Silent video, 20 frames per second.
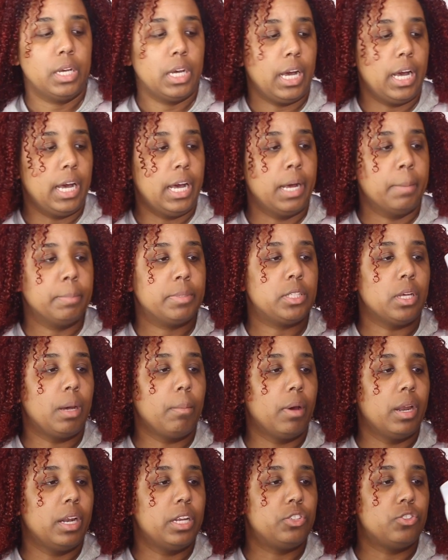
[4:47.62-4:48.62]
So I'm
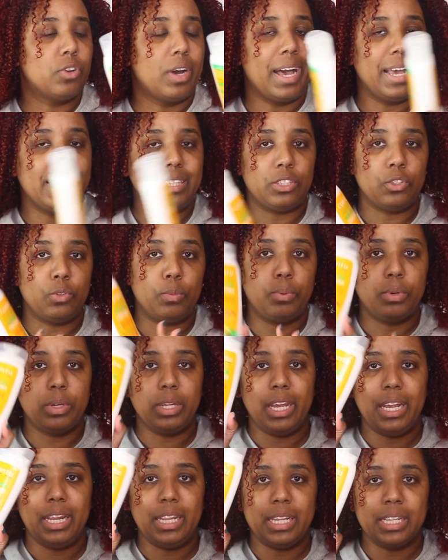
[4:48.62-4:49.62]
going to try to
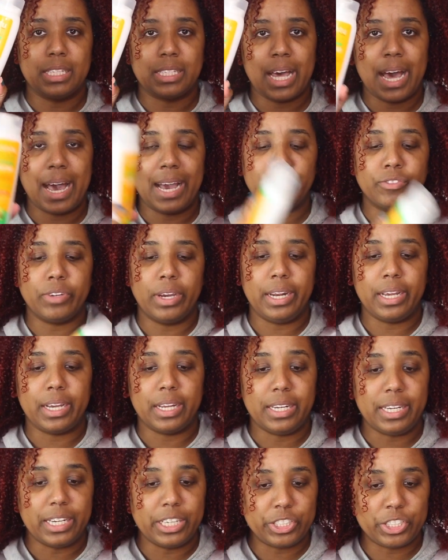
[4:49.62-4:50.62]
put in this hydrating
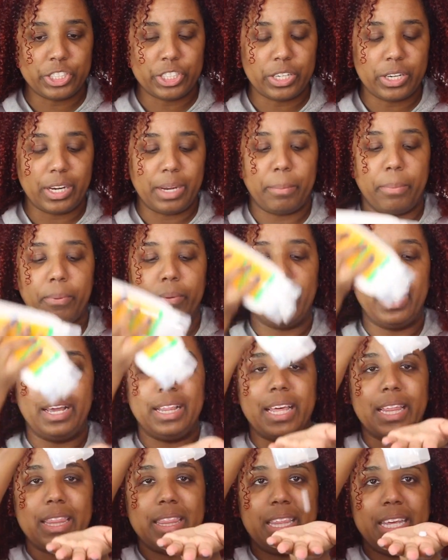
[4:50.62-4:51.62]
conditioner and pray
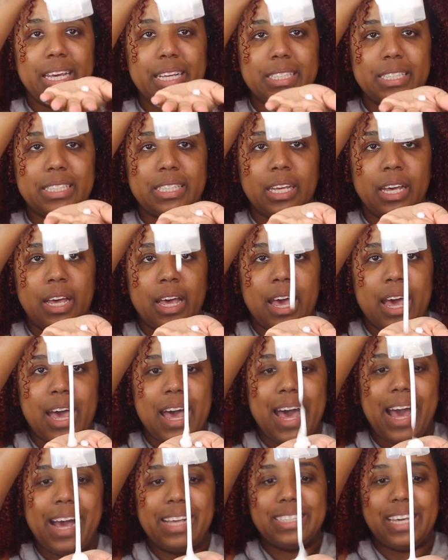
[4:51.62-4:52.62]
that this
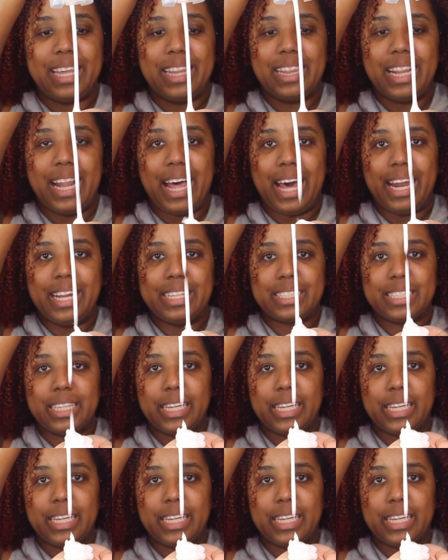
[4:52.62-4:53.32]
has a lot of